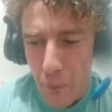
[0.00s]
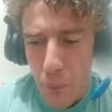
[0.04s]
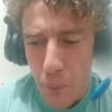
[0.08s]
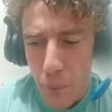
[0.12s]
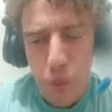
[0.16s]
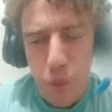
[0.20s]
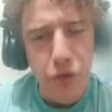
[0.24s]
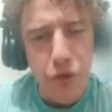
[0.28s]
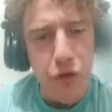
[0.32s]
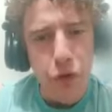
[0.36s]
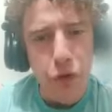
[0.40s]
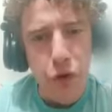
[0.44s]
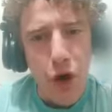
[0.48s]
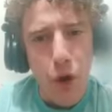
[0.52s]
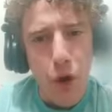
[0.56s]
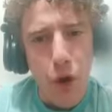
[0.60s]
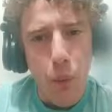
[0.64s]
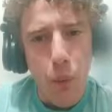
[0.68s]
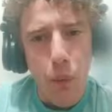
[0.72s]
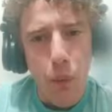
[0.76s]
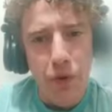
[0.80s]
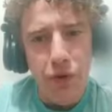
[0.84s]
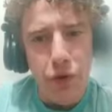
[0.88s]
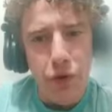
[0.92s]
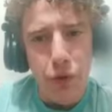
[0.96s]
Do you know
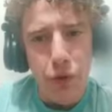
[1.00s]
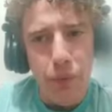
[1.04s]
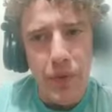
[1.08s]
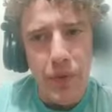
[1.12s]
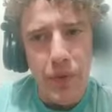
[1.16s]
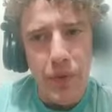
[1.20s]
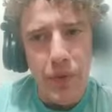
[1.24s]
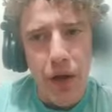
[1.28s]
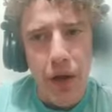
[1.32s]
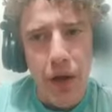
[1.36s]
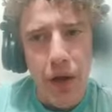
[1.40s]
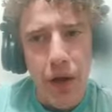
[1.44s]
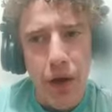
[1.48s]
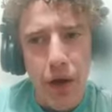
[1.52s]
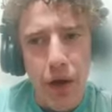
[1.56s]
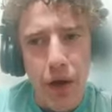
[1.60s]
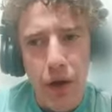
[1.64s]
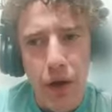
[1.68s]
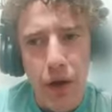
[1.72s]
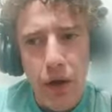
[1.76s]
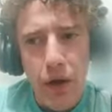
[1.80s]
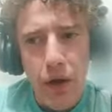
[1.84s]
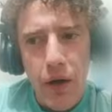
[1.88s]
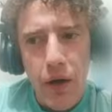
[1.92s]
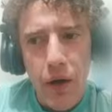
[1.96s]
what you'll be,
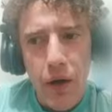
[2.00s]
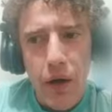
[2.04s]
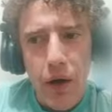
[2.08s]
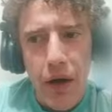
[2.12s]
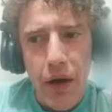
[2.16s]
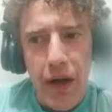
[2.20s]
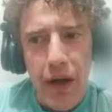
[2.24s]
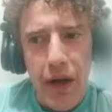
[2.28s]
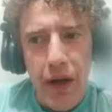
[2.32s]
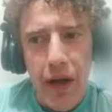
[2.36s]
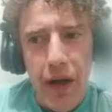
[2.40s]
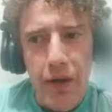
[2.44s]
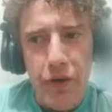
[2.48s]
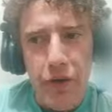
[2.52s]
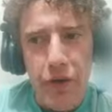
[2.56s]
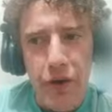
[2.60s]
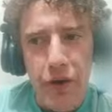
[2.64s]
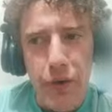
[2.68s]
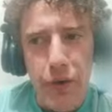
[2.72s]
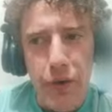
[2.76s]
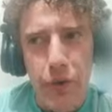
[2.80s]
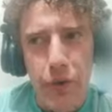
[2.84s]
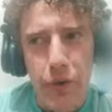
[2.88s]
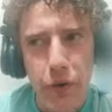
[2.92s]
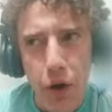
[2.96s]

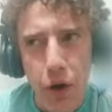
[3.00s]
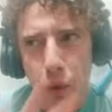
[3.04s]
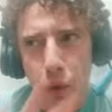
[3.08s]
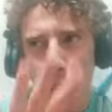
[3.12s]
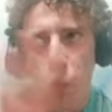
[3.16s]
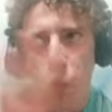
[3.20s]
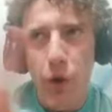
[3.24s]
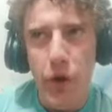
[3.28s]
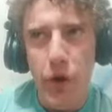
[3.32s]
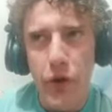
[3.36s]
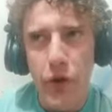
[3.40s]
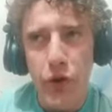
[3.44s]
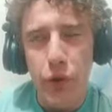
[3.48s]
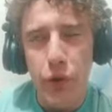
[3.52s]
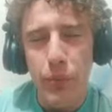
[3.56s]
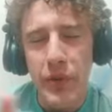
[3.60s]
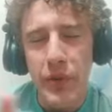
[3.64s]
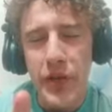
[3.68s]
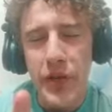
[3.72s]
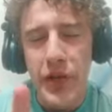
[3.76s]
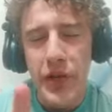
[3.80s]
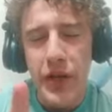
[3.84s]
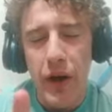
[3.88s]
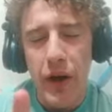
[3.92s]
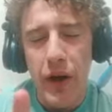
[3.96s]
where you'll
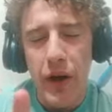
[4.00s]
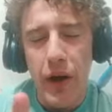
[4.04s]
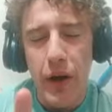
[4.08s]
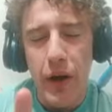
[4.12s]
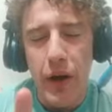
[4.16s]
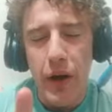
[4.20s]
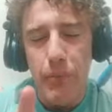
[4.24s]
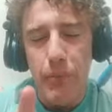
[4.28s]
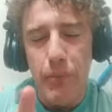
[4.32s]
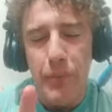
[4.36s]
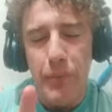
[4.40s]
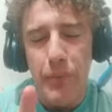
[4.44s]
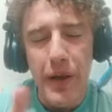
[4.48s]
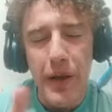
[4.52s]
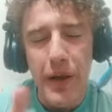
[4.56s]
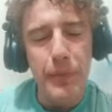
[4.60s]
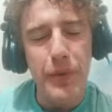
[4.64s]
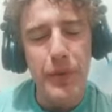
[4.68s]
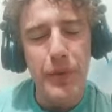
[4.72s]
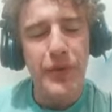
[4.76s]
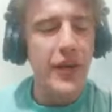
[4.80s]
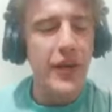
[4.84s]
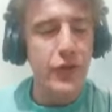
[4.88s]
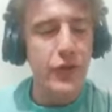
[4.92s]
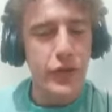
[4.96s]
be maybe
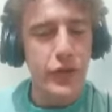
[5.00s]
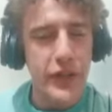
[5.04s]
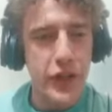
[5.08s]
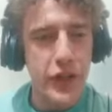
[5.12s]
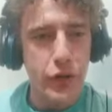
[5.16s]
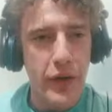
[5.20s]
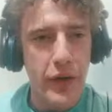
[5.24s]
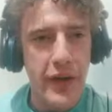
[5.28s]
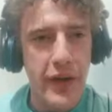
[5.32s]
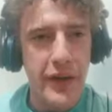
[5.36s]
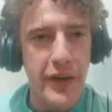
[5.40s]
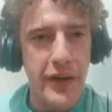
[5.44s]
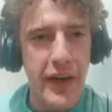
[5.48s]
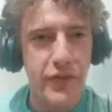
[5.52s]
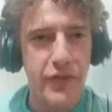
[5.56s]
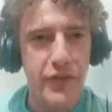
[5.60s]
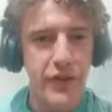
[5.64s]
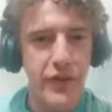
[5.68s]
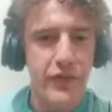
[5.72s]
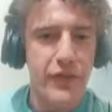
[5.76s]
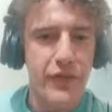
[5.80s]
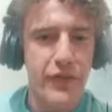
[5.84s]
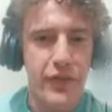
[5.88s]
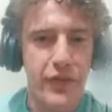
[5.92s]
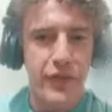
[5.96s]
potentially trained next? You
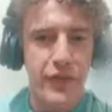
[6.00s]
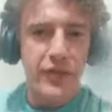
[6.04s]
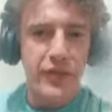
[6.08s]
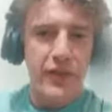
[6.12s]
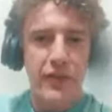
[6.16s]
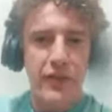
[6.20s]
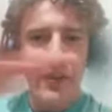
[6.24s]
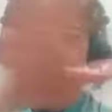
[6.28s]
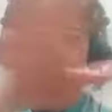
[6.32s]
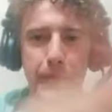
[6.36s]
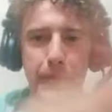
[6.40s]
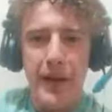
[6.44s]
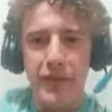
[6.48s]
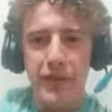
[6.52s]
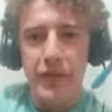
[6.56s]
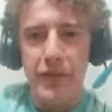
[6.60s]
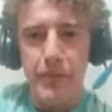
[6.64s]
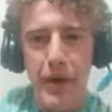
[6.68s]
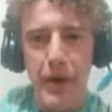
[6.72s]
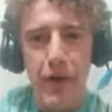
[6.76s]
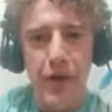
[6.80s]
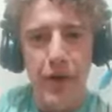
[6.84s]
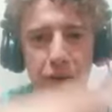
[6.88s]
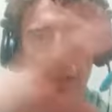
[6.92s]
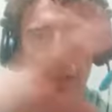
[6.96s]
see yourself coming back to
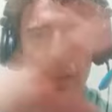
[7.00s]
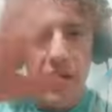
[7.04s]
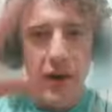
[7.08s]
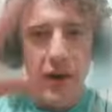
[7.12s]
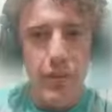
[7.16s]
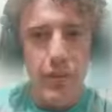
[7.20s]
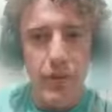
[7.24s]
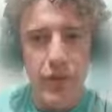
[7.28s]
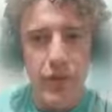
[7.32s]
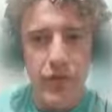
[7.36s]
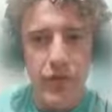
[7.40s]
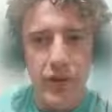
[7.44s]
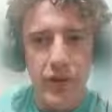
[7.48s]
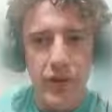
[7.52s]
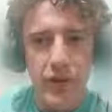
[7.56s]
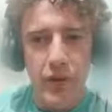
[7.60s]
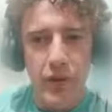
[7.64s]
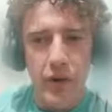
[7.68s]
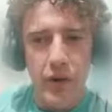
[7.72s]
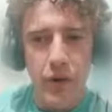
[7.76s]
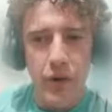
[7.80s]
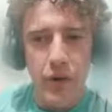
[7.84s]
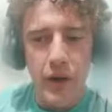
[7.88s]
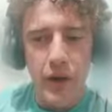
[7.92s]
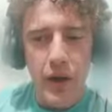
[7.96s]
America,
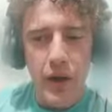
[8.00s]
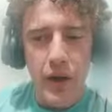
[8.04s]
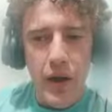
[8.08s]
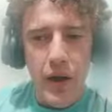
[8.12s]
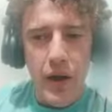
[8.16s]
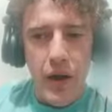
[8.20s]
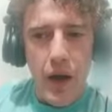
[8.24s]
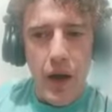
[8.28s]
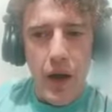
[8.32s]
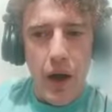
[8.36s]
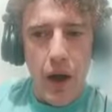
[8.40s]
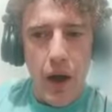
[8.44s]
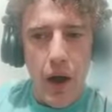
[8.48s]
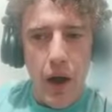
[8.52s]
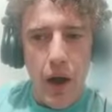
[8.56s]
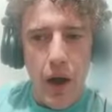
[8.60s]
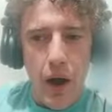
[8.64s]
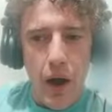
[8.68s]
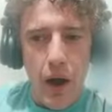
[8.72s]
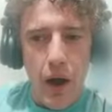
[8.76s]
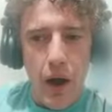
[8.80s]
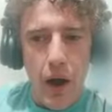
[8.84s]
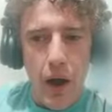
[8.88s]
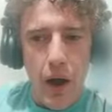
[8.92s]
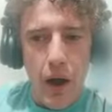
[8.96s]
Brazil,
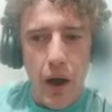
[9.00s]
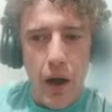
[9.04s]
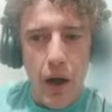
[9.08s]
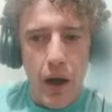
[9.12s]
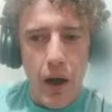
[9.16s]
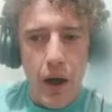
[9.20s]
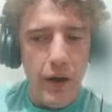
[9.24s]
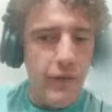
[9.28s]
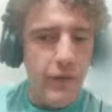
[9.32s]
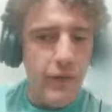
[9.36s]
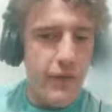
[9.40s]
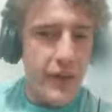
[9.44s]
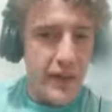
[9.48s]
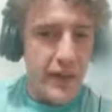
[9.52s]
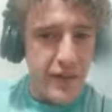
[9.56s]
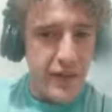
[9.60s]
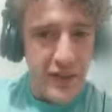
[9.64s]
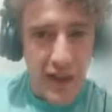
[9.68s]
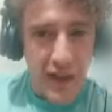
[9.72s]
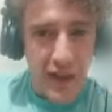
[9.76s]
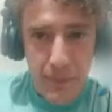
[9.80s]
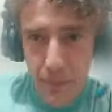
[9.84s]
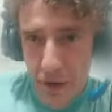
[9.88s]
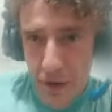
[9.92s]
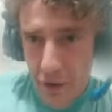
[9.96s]
if things
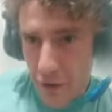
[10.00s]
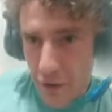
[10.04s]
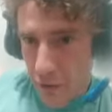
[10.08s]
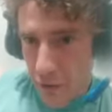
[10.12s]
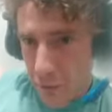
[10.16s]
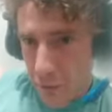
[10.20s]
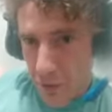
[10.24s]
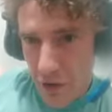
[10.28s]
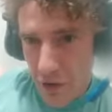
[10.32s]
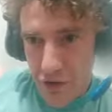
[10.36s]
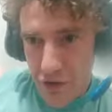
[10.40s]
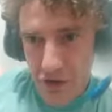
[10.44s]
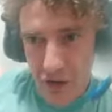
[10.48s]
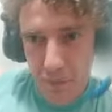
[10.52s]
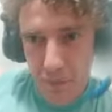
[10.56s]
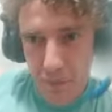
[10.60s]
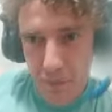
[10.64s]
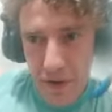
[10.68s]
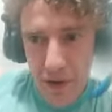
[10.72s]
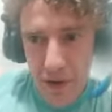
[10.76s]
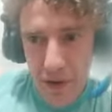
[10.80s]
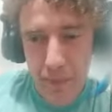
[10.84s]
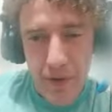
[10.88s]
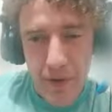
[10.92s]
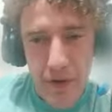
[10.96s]
get better in Russia,
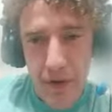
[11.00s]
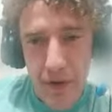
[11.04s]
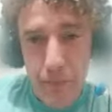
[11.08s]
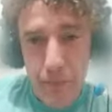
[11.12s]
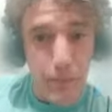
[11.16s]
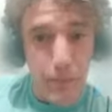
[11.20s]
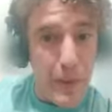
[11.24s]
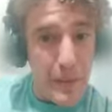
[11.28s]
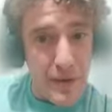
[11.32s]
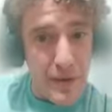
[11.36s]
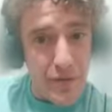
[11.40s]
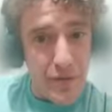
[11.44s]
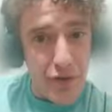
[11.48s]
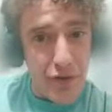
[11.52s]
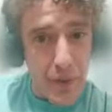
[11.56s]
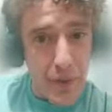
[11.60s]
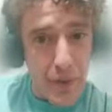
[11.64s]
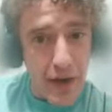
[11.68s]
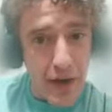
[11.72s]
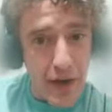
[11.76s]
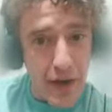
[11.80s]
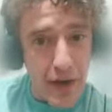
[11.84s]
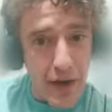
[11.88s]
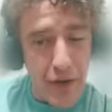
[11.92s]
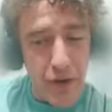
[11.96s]
maybe even
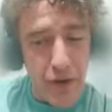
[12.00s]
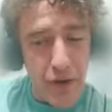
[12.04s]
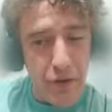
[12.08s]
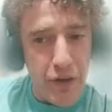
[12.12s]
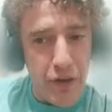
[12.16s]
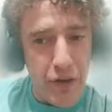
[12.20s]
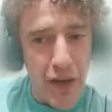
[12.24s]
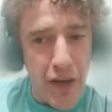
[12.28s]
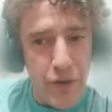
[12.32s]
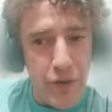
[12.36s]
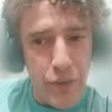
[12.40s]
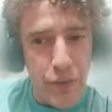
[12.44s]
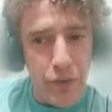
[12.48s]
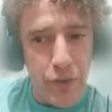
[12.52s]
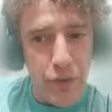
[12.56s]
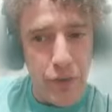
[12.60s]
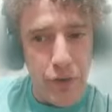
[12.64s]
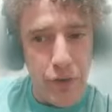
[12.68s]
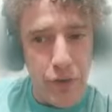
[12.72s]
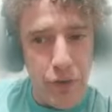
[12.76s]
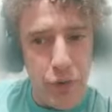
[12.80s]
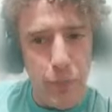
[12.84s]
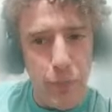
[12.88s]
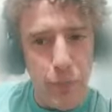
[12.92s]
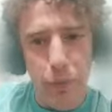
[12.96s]
Japan. Do
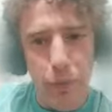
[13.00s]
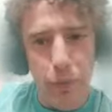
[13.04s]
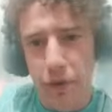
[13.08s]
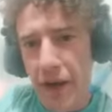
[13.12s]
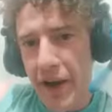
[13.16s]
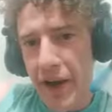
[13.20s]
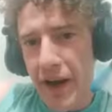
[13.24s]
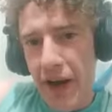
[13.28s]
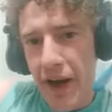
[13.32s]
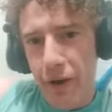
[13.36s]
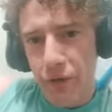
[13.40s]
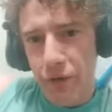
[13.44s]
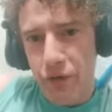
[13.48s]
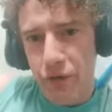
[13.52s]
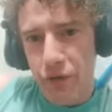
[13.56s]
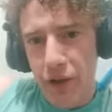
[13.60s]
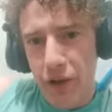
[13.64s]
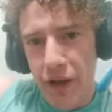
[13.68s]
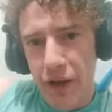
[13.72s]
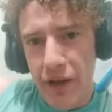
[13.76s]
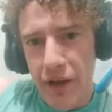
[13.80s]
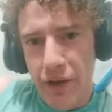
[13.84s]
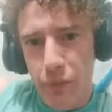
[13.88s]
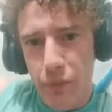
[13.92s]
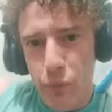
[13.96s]
you plan out
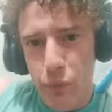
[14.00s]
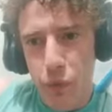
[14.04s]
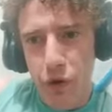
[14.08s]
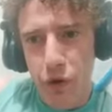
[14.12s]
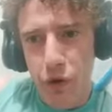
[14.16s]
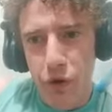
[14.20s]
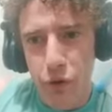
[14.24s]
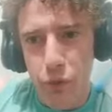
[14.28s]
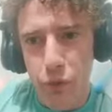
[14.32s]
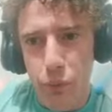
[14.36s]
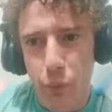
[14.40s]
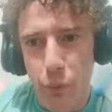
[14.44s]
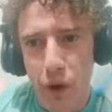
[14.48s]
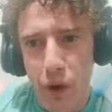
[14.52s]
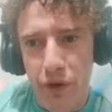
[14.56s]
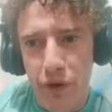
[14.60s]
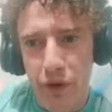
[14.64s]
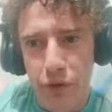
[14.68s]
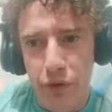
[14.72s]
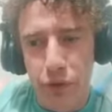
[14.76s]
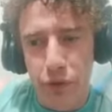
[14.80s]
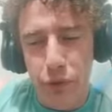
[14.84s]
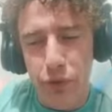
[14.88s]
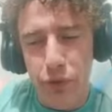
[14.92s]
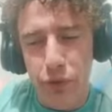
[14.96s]
like where you want to
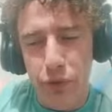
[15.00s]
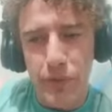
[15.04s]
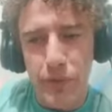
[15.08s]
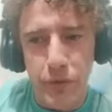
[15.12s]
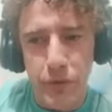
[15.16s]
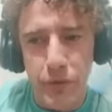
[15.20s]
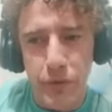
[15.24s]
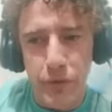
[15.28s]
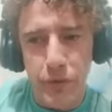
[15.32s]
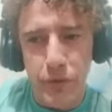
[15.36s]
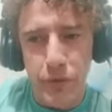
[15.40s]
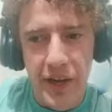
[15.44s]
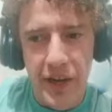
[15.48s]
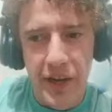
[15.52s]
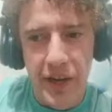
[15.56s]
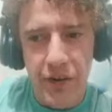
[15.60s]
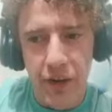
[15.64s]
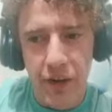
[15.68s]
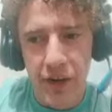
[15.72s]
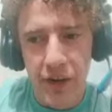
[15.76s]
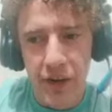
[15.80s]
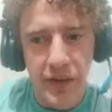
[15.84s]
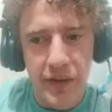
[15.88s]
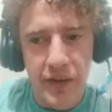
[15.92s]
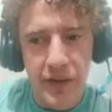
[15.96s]
do some training?
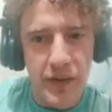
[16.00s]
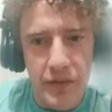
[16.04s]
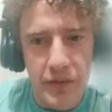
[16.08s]
Like,